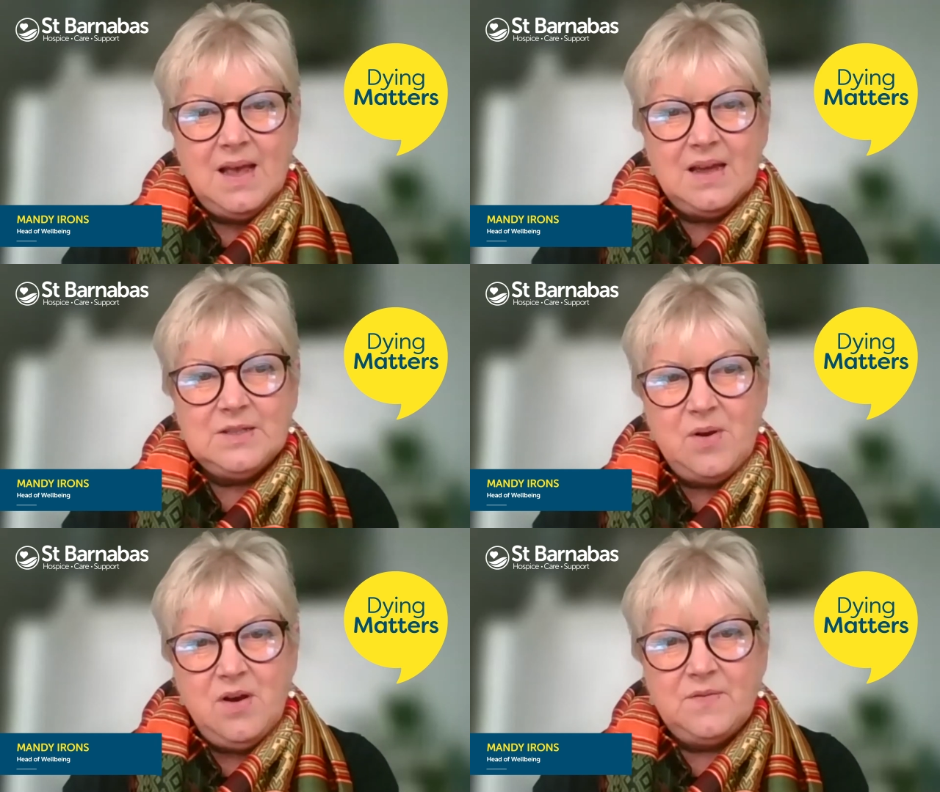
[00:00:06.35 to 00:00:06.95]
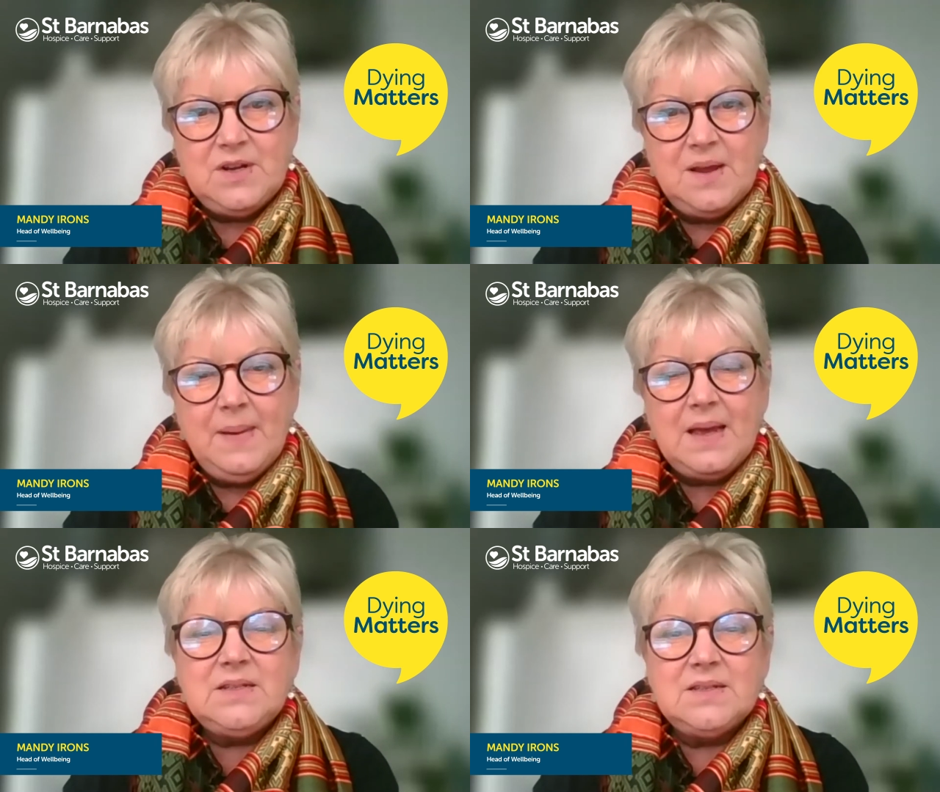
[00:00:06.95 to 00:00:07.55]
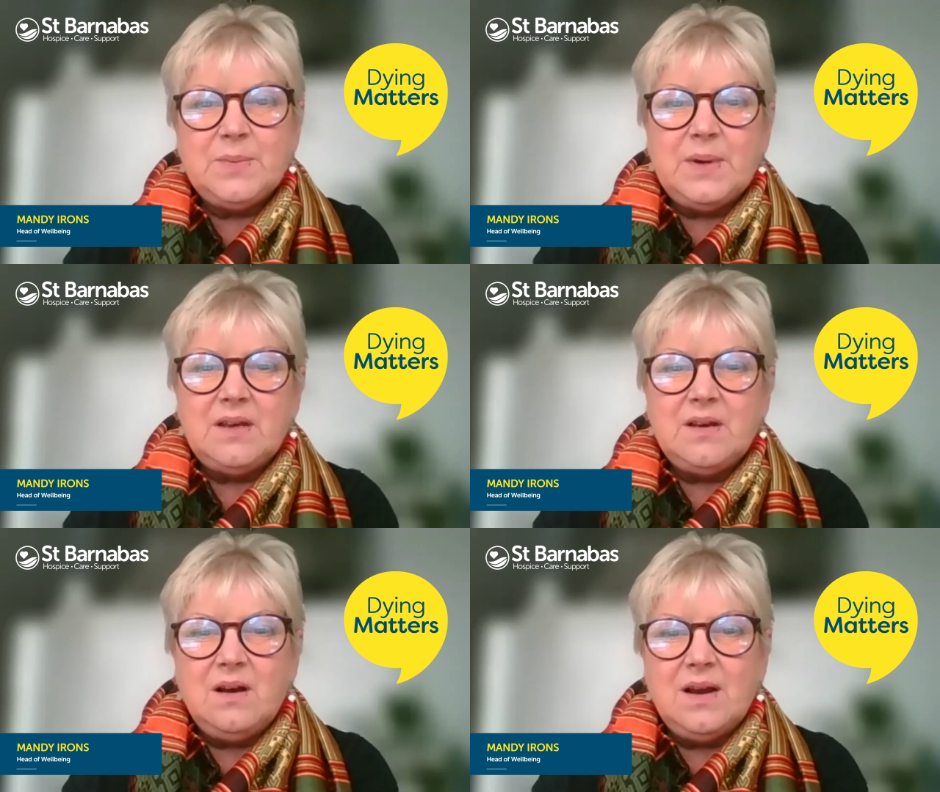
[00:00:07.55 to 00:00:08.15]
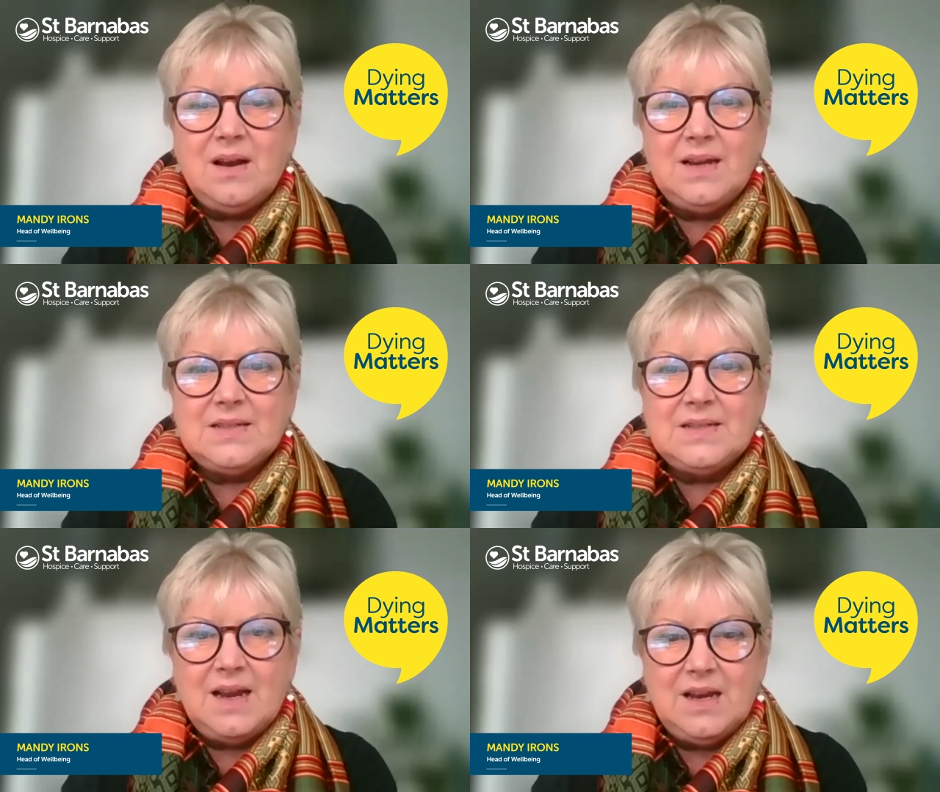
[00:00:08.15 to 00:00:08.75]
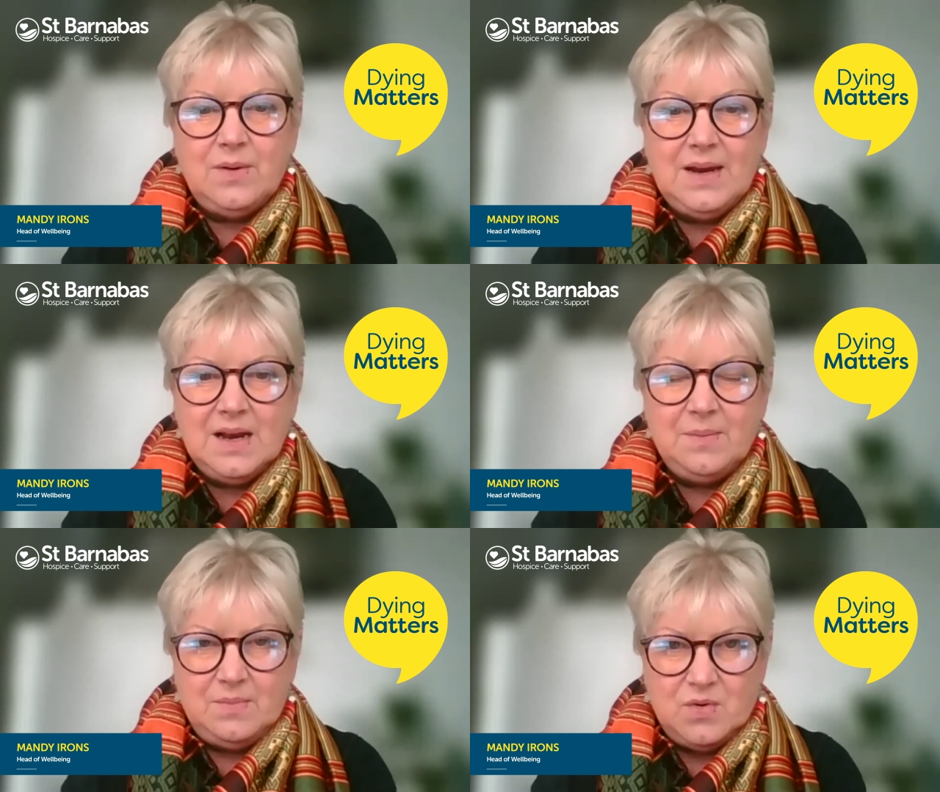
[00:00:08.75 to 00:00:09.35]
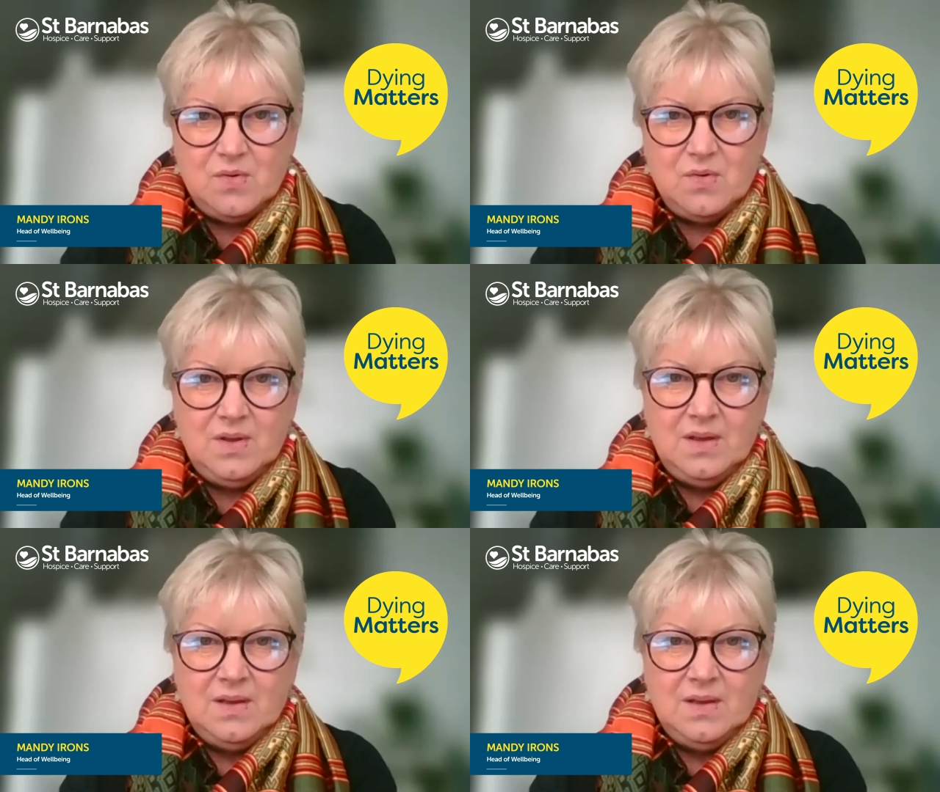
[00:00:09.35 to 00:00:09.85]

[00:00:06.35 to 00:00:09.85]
And as part of Dying Matters Week, I'd like to tell you a little bit more